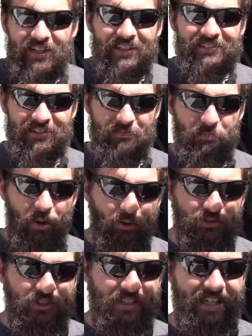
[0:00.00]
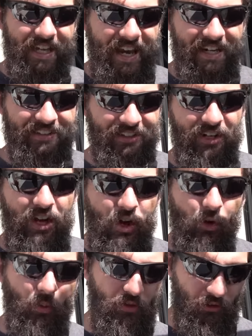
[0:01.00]
Taste is mostly connected
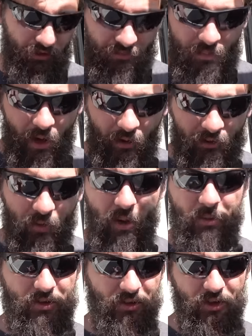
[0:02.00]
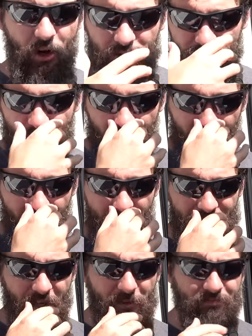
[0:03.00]
with your smell. That's why when your nose is all
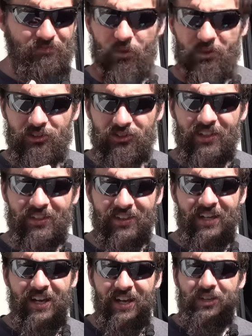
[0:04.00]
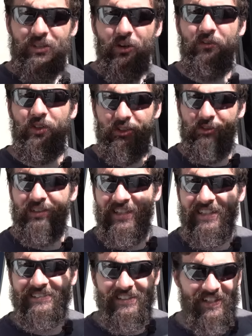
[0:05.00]
clogged up or you're sick, you don't feel like you can taste